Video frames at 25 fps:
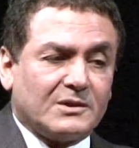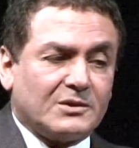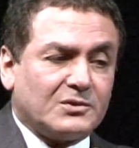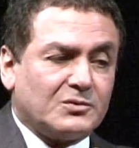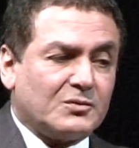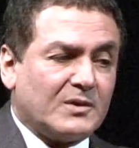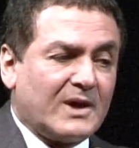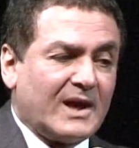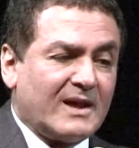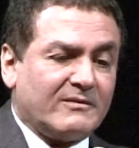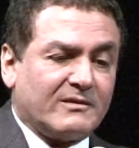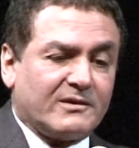
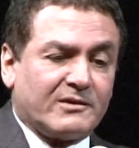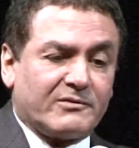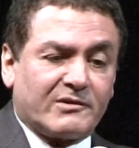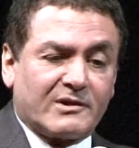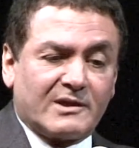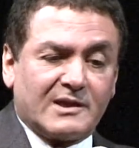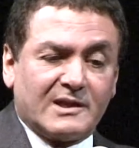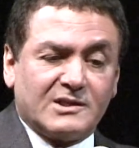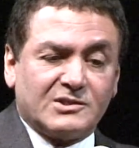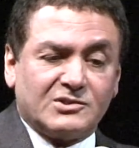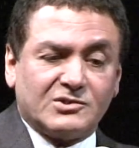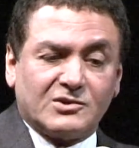to have a
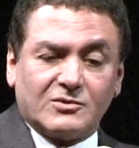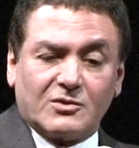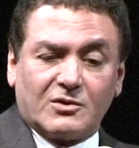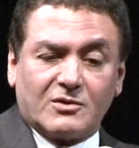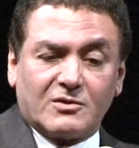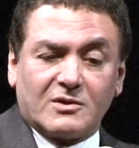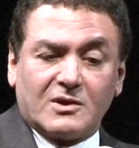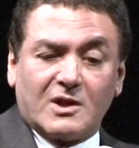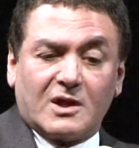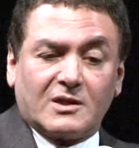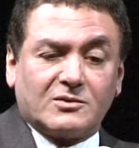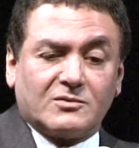religion or
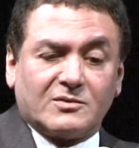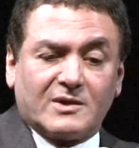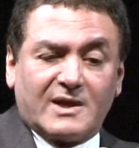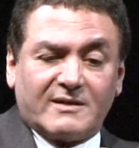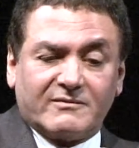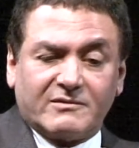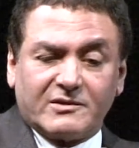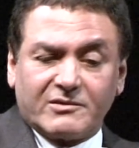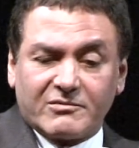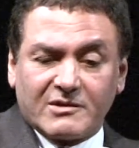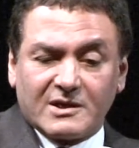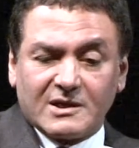not to
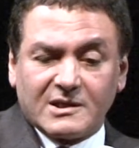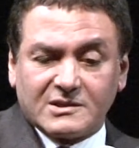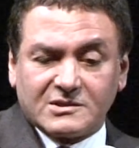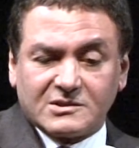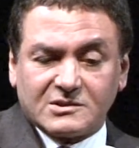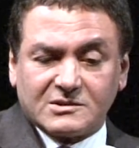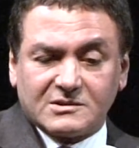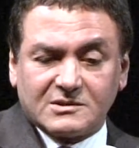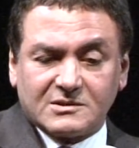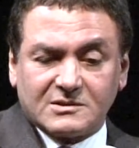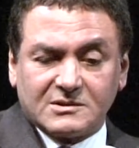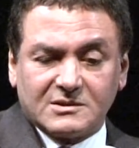have a
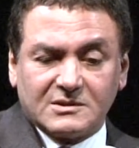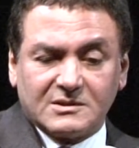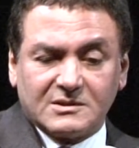religion,